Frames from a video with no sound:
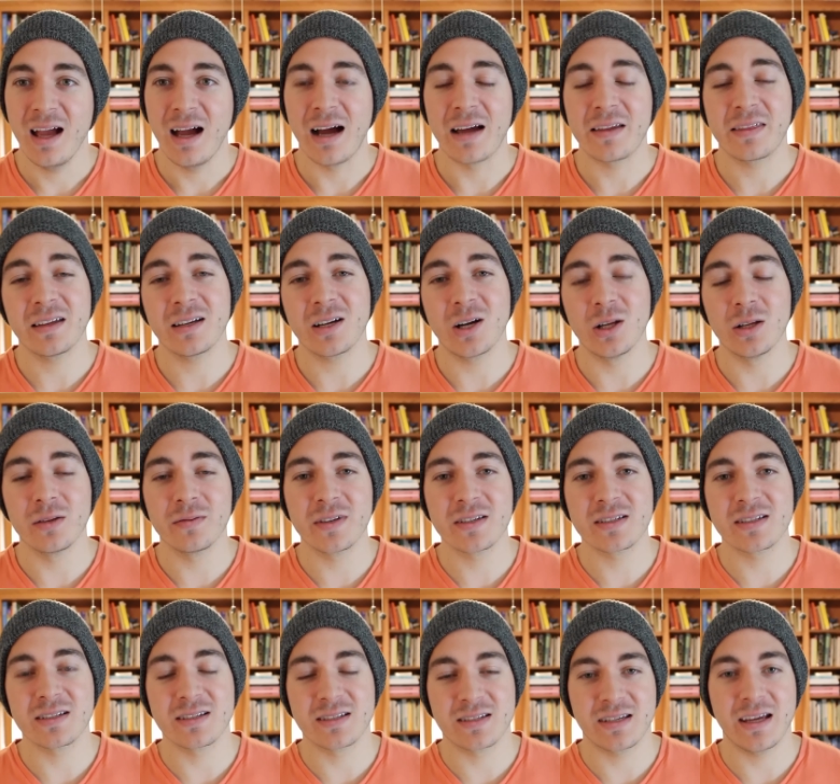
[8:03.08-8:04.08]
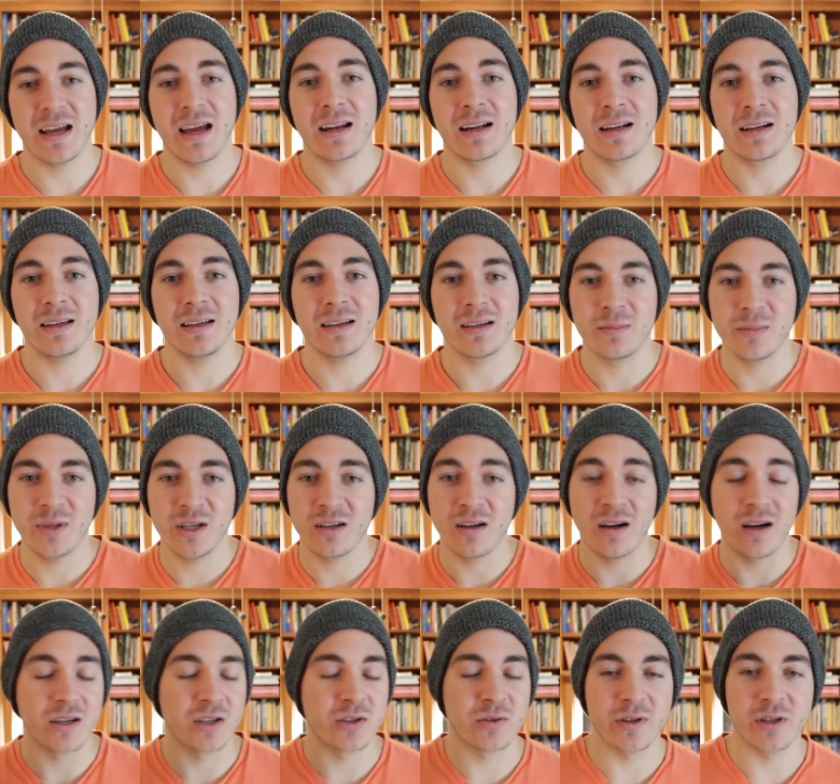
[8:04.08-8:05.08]
I think all of this insanity and me
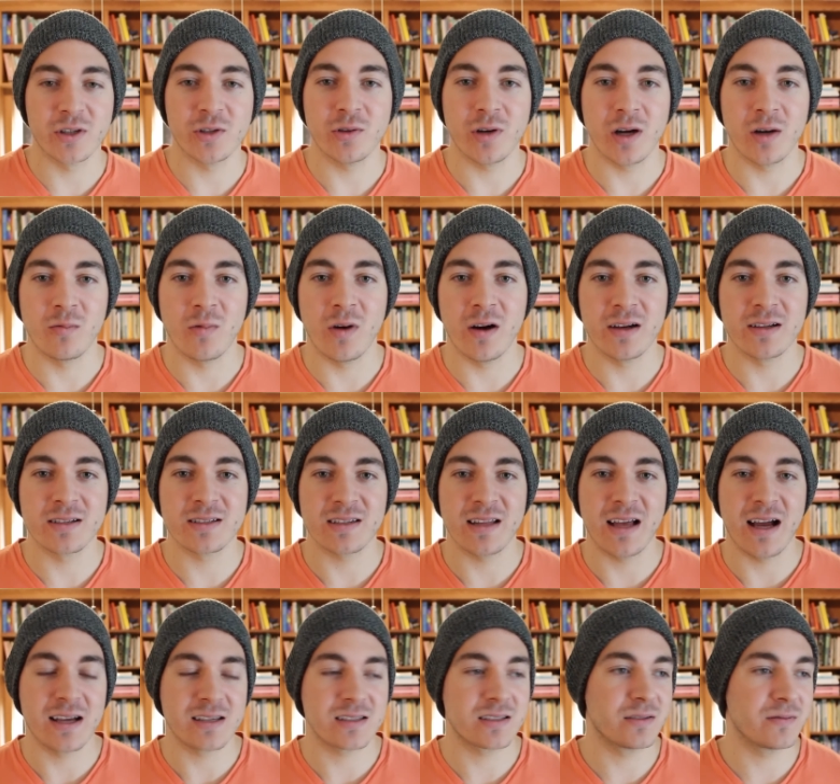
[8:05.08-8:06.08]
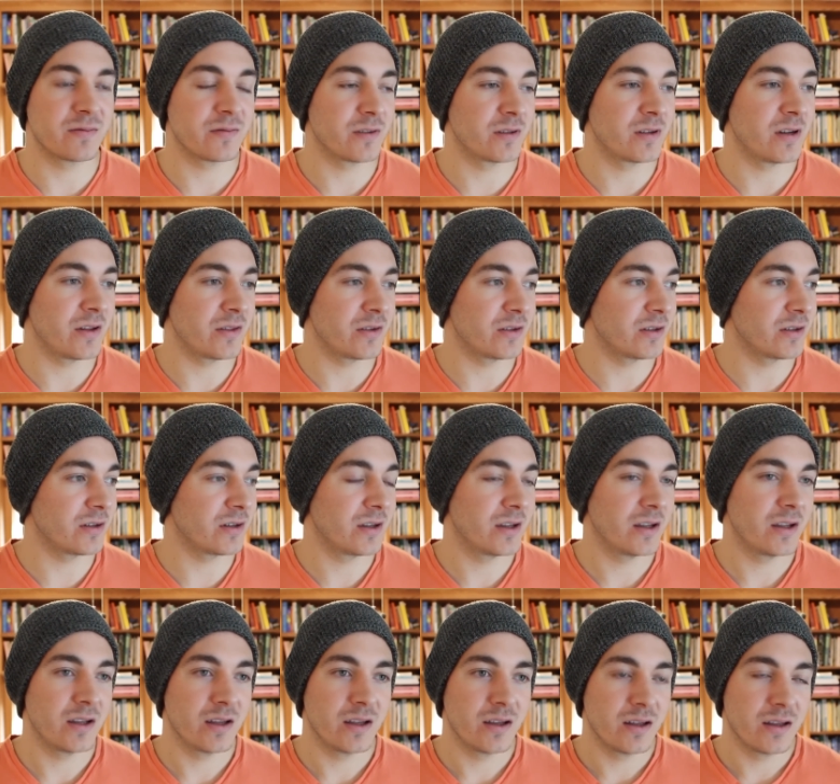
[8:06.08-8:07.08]
not knowing who I was lasted for another
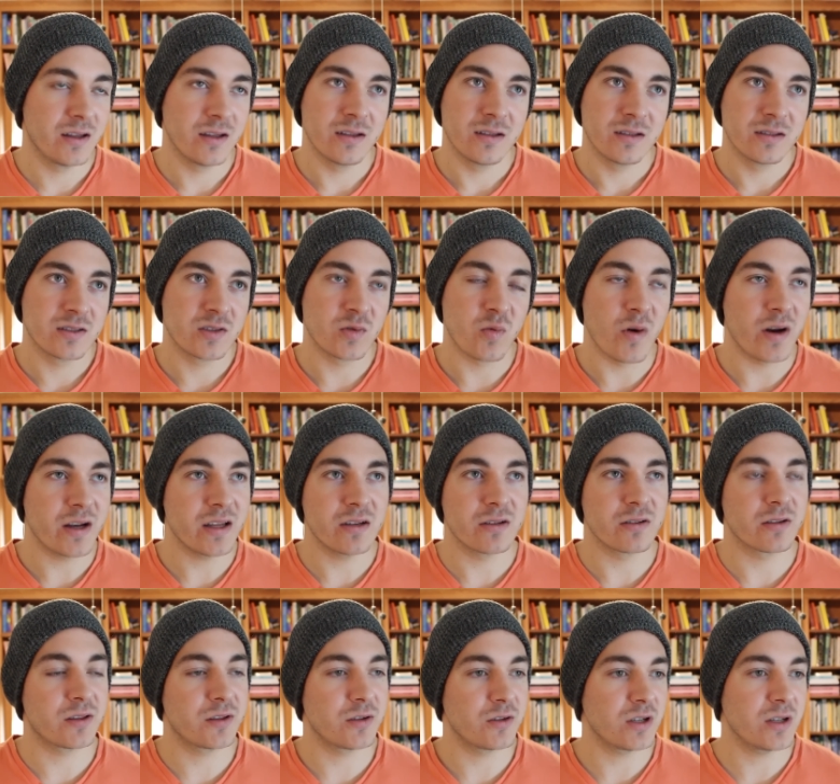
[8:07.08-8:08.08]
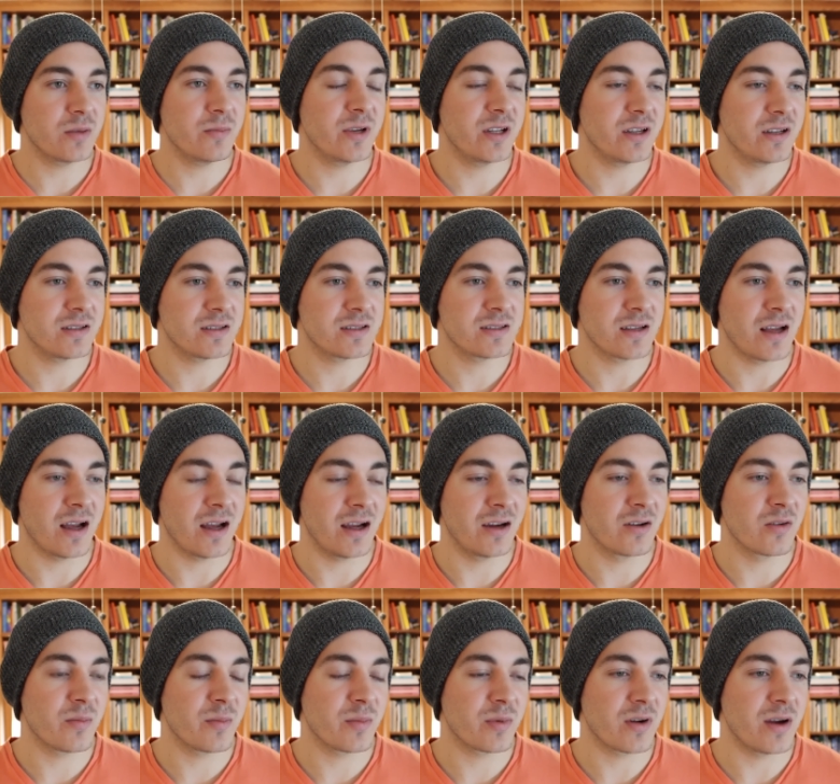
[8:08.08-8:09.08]
20 or 30 minutes.
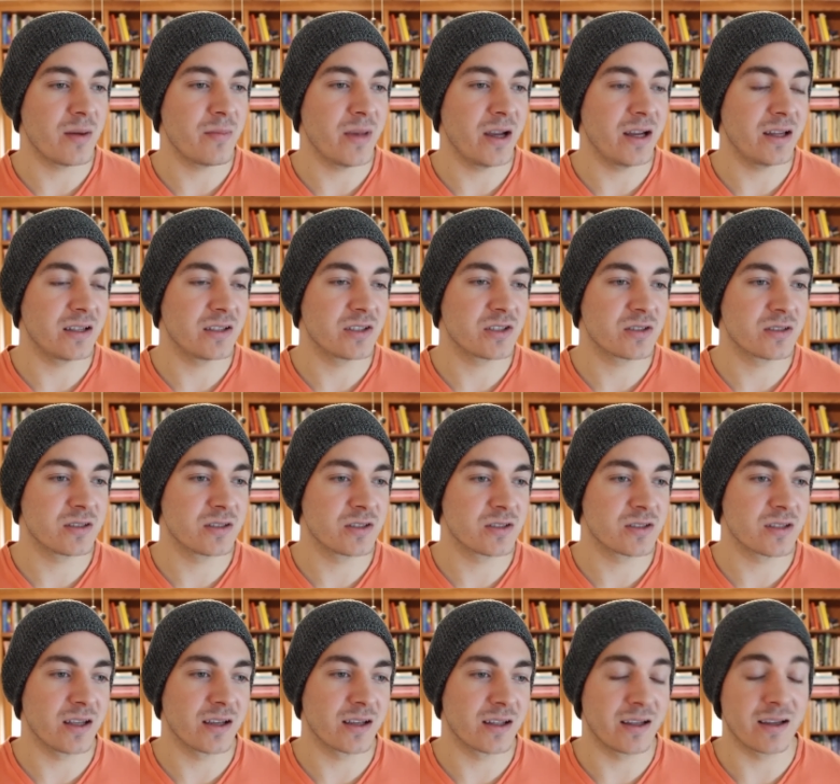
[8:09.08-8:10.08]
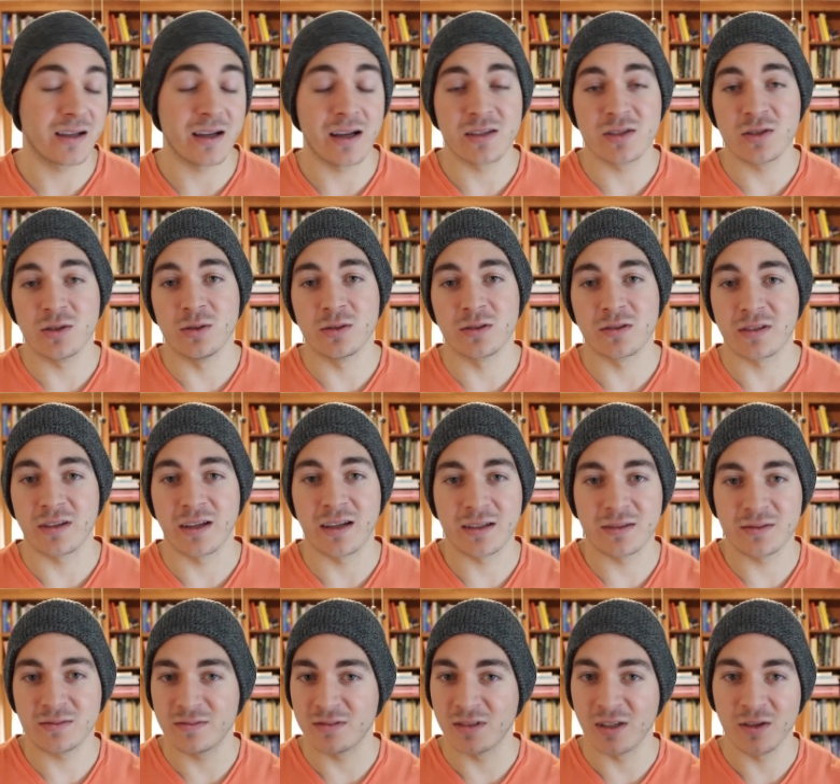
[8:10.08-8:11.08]
I remember I managed to just like I told her,
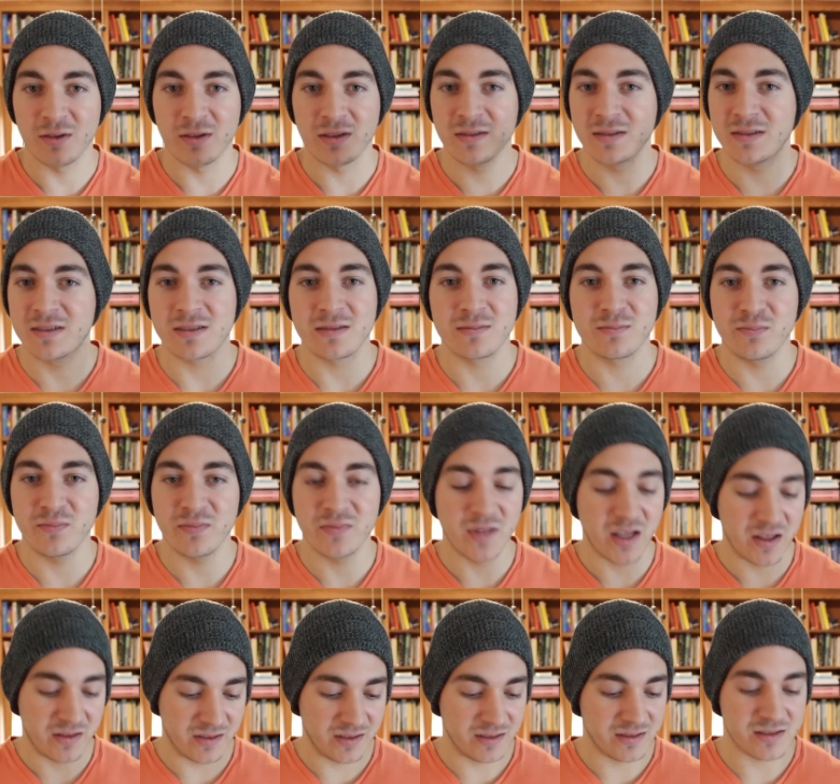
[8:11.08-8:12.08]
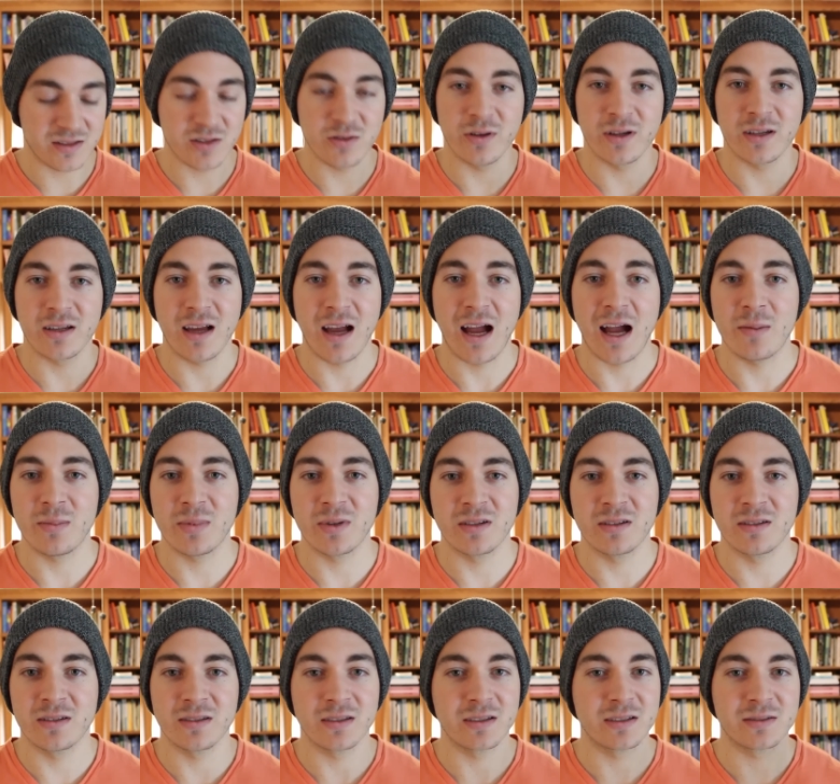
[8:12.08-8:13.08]
like, you know, that's nothing's going to
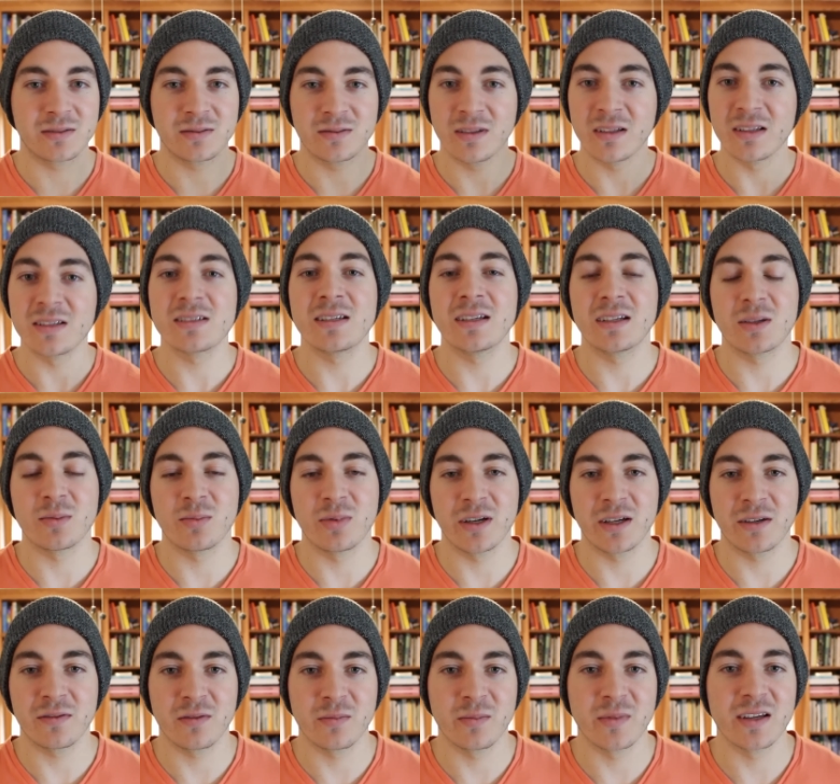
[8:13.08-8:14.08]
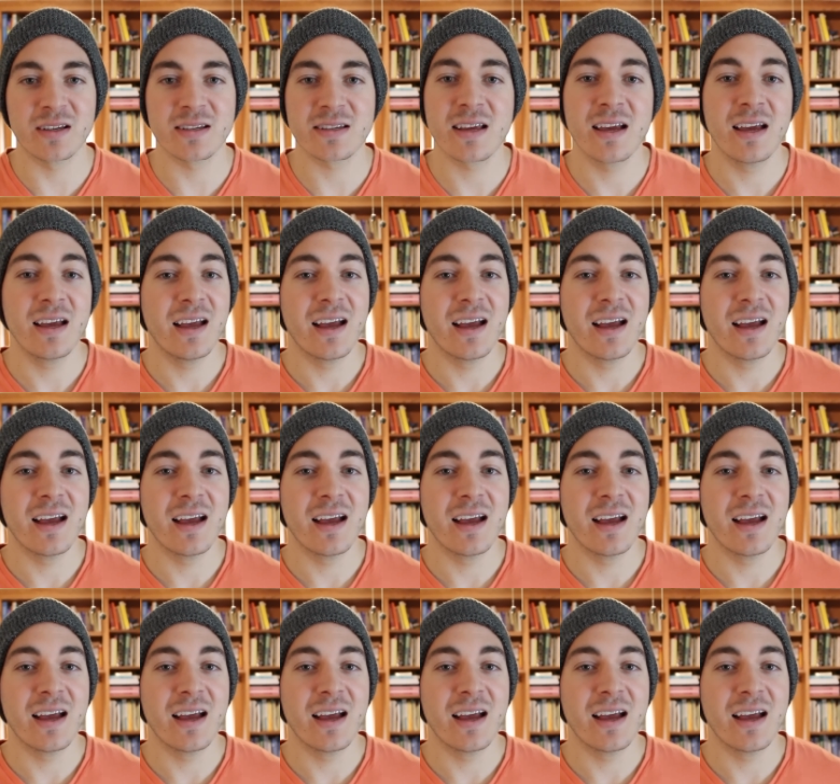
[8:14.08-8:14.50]
happen. Like, let's take a break from this.